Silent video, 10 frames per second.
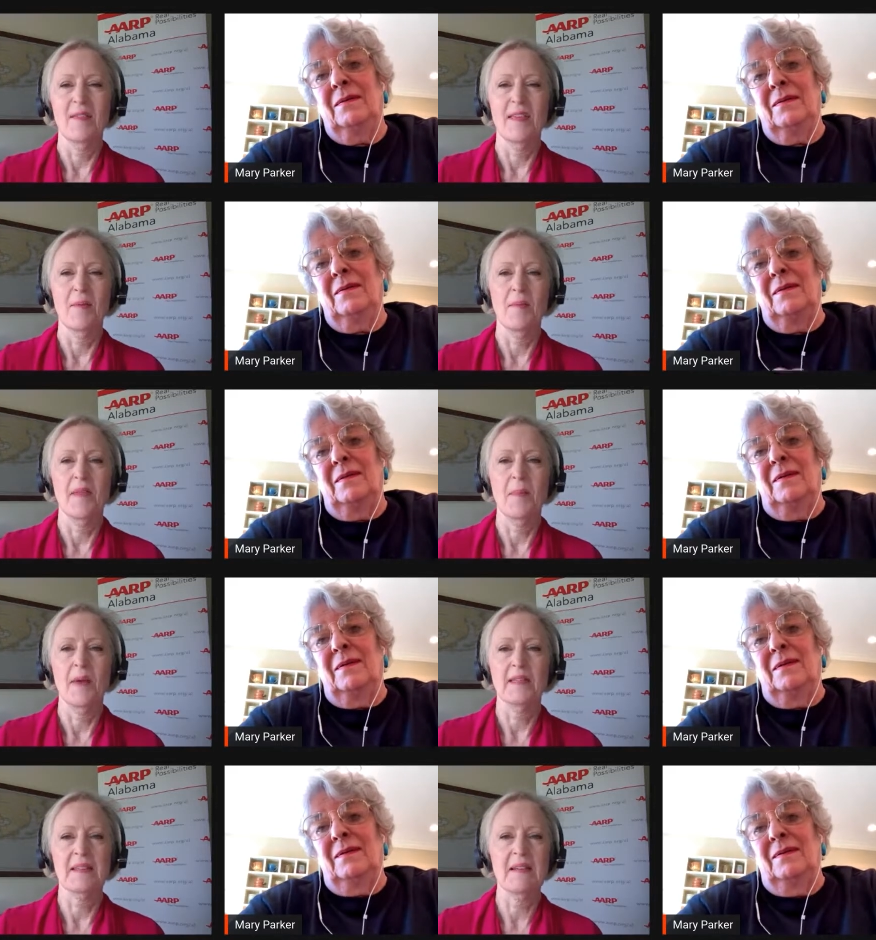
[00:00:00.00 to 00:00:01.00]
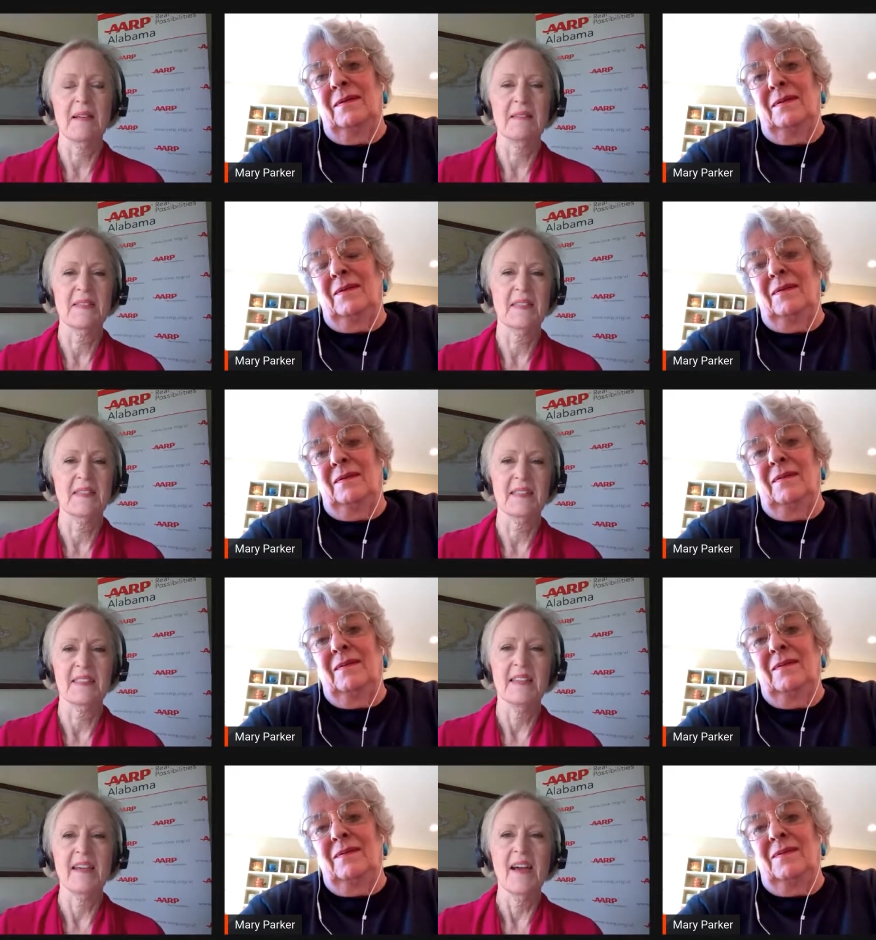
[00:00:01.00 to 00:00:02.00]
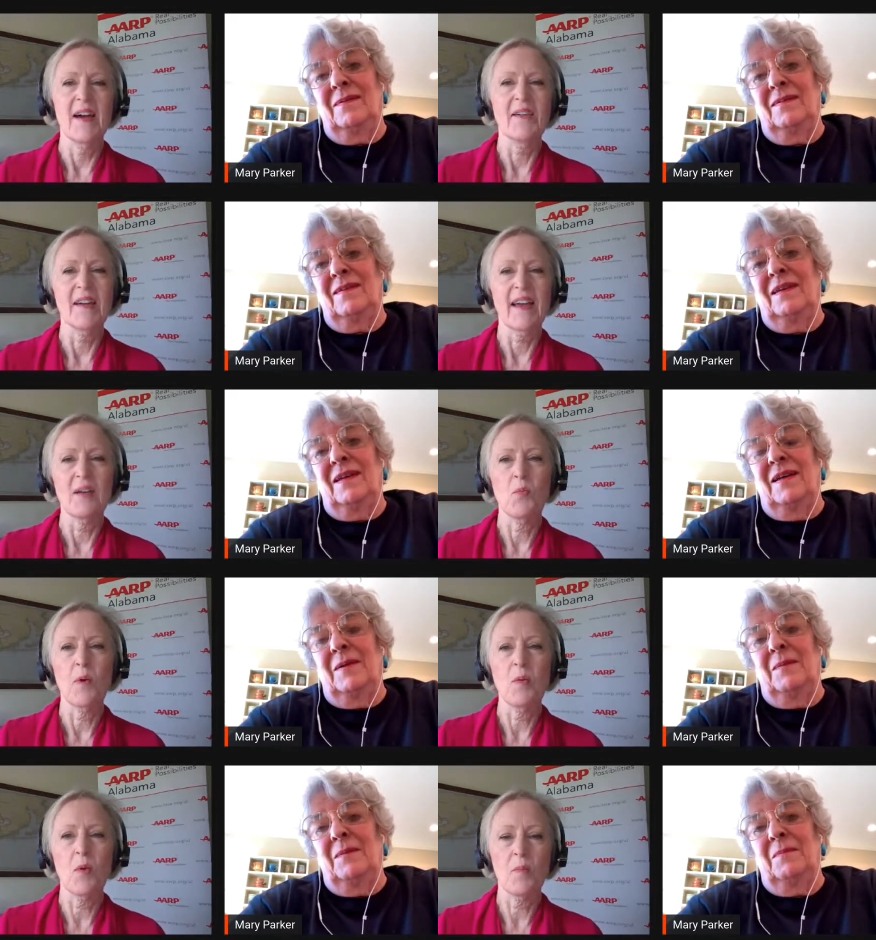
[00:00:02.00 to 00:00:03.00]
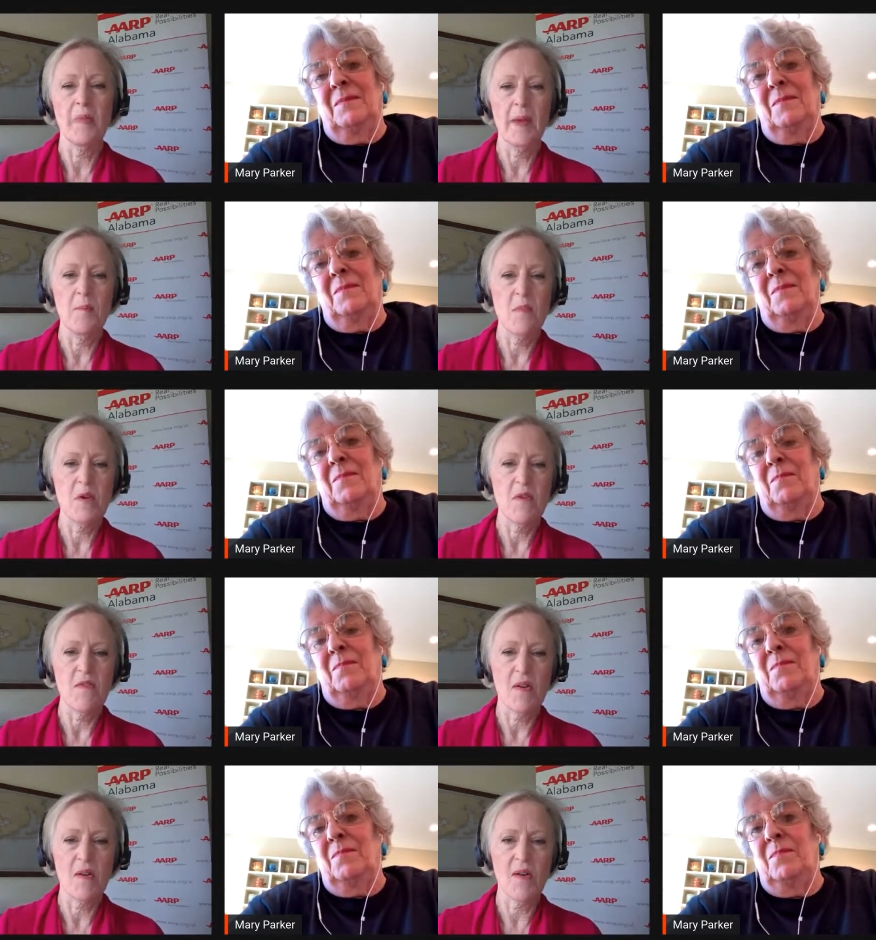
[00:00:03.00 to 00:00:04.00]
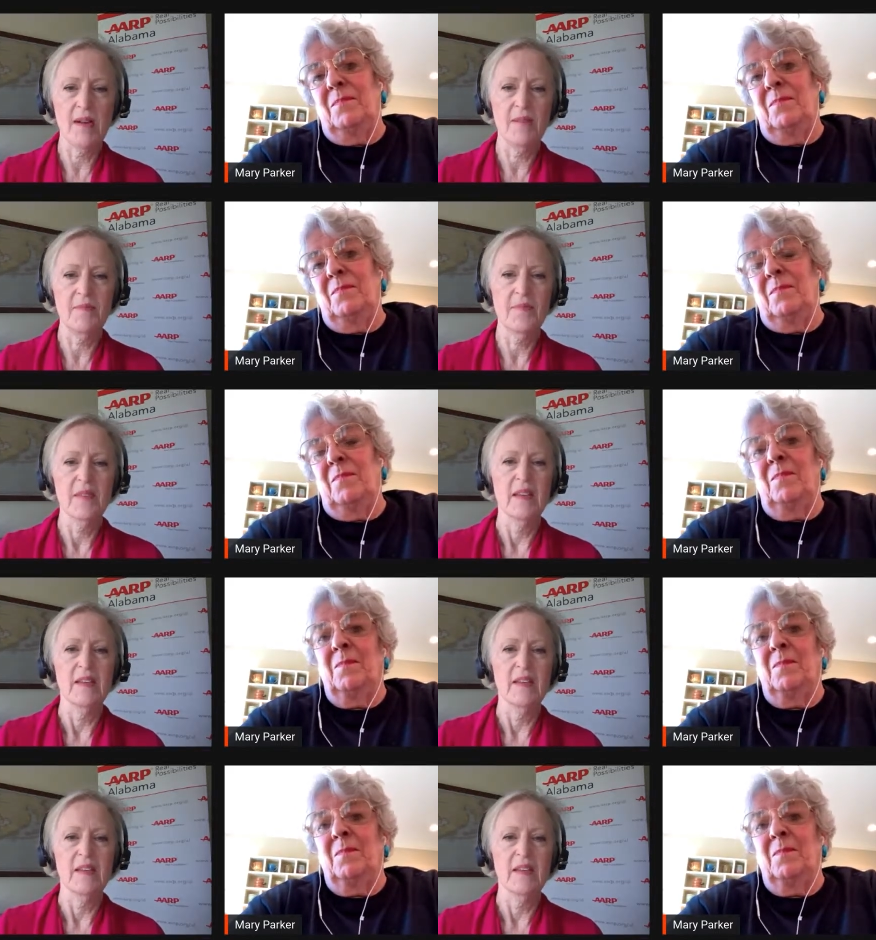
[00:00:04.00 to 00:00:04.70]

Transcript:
Speaker 1: that, that makes a lot of sense. Okay, we will then move on